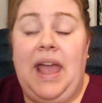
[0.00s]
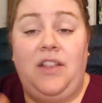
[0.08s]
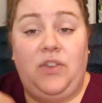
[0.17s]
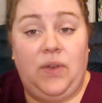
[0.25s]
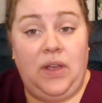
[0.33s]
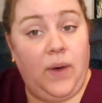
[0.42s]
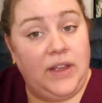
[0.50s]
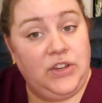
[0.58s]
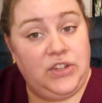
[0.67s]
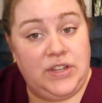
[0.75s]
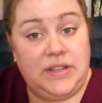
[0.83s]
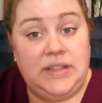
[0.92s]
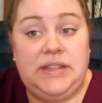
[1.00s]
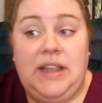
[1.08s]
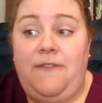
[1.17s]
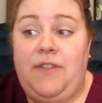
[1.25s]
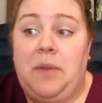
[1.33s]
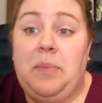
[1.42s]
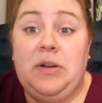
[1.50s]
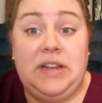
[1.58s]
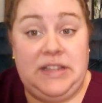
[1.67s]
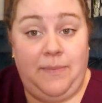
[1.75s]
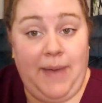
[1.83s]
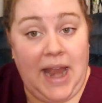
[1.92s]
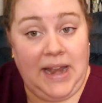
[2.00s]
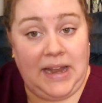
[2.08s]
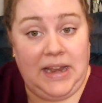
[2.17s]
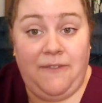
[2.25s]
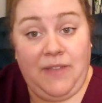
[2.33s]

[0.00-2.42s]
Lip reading: answering questions, if they're participating,